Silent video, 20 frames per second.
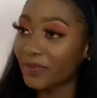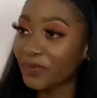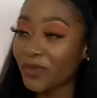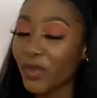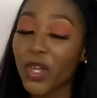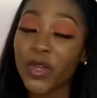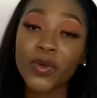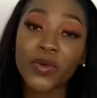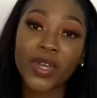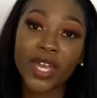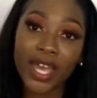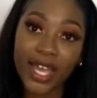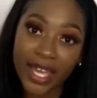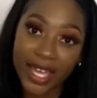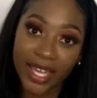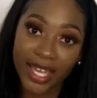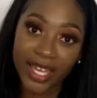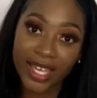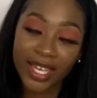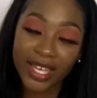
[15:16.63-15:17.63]

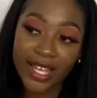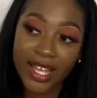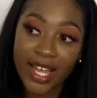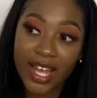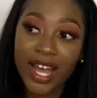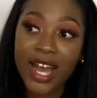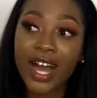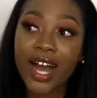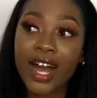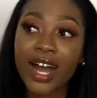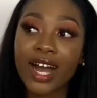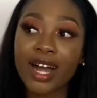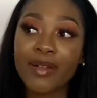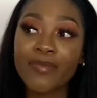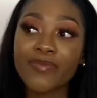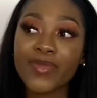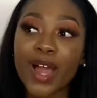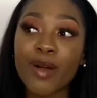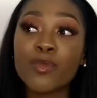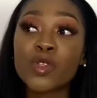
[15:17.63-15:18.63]
okay.
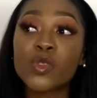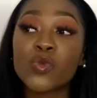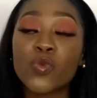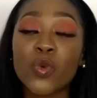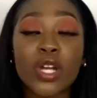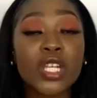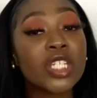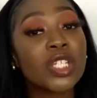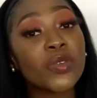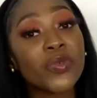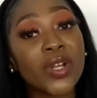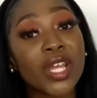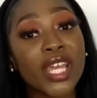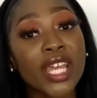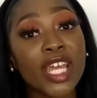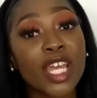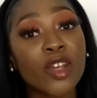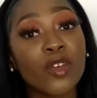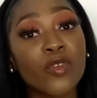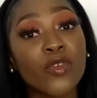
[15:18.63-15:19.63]
I was wondering
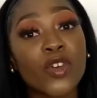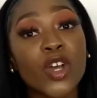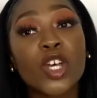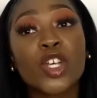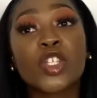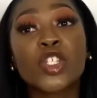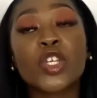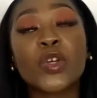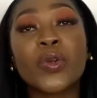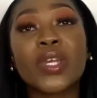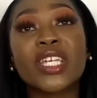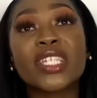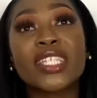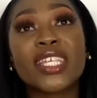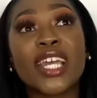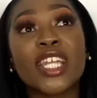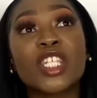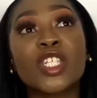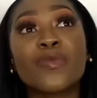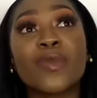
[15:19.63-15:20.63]
so he
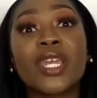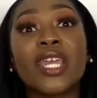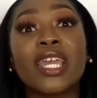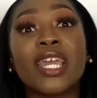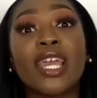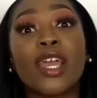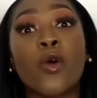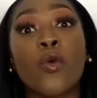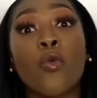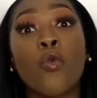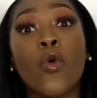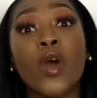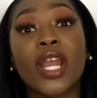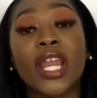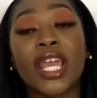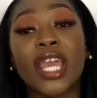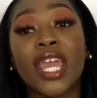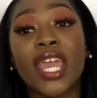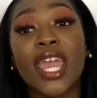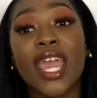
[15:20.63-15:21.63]
said to me what
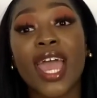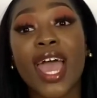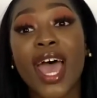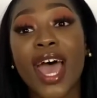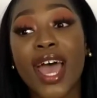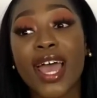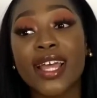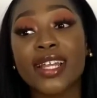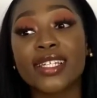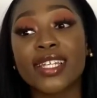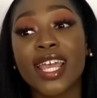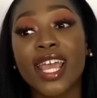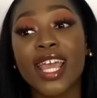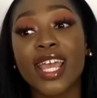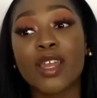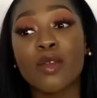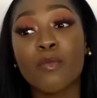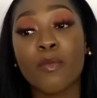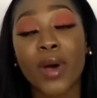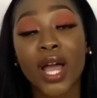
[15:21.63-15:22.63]
he had
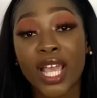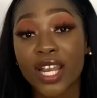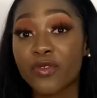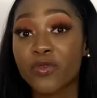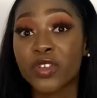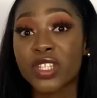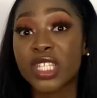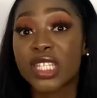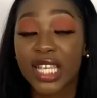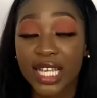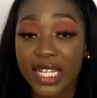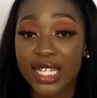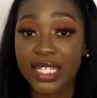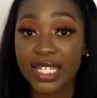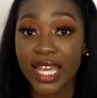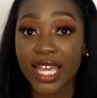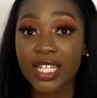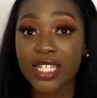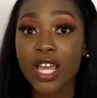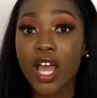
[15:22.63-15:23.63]
in mind for the second
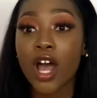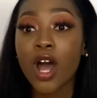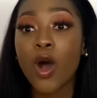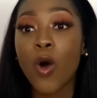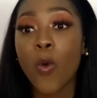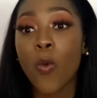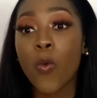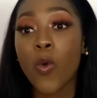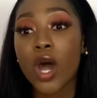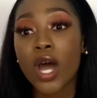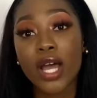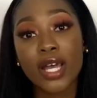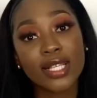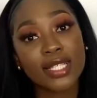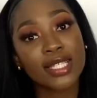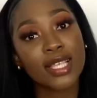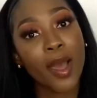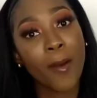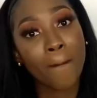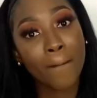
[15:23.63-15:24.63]
date
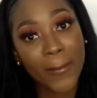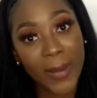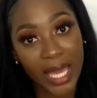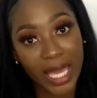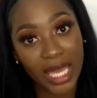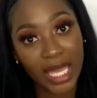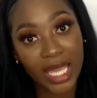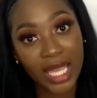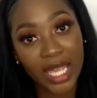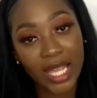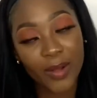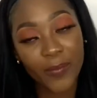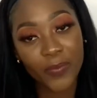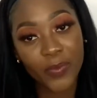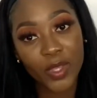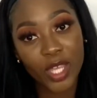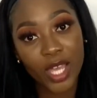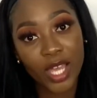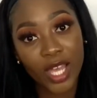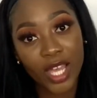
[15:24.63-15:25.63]
was me
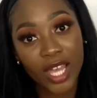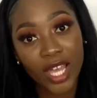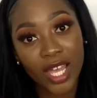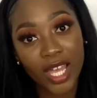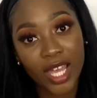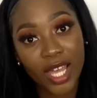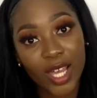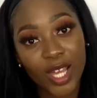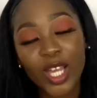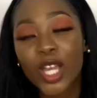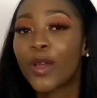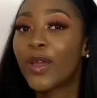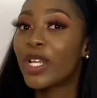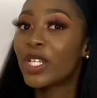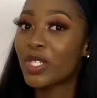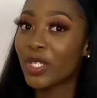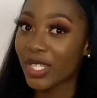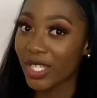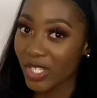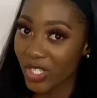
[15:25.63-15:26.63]
going
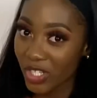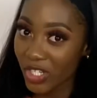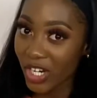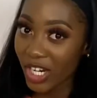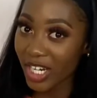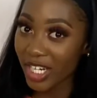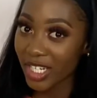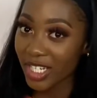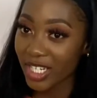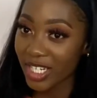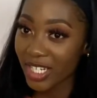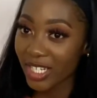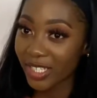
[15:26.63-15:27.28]
to his church.